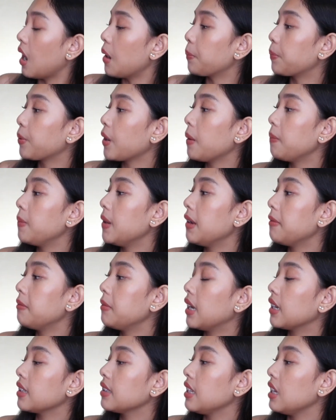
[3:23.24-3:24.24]
Ang
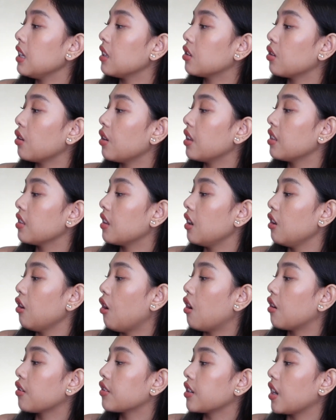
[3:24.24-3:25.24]
problem lang dito in the
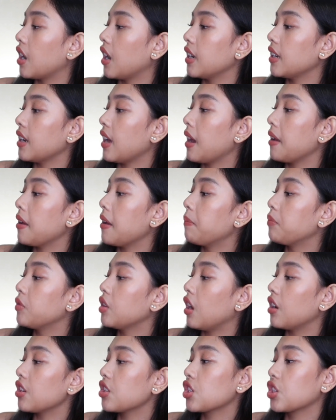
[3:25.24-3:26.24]
long run, I am
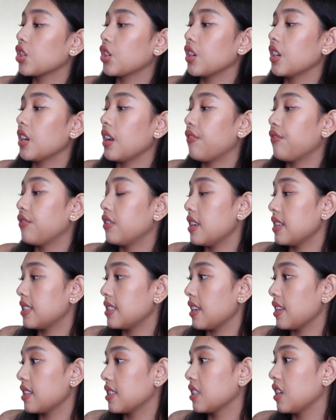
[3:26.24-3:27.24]
not sure if
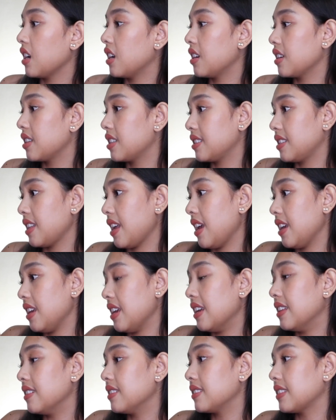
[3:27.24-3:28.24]
this is gonna
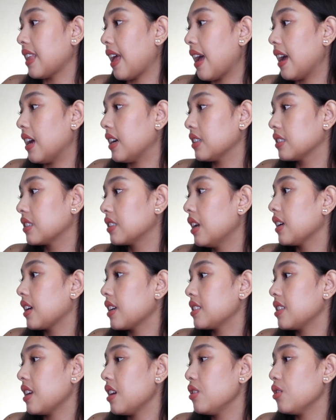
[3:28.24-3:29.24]
stay intact.
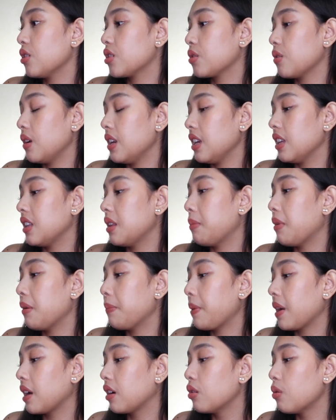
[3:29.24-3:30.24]
Kasi usually, di ba,
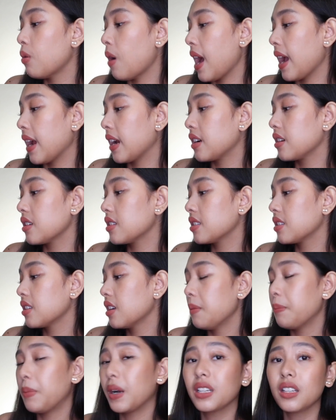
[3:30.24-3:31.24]
pag wires,
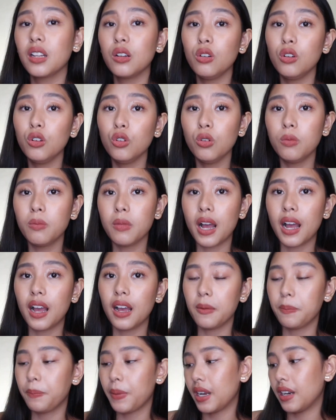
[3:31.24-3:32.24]
pag
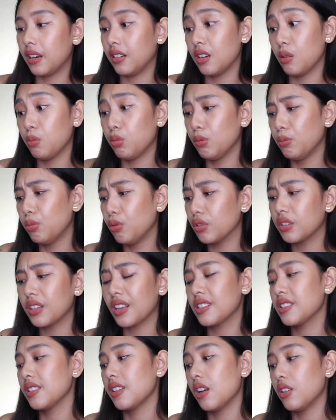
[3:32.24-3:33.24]
naluluma, parang
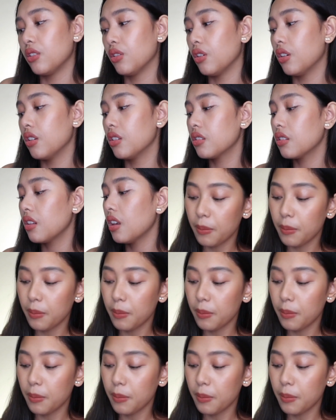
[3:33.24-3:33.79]
nabubutas, ganon.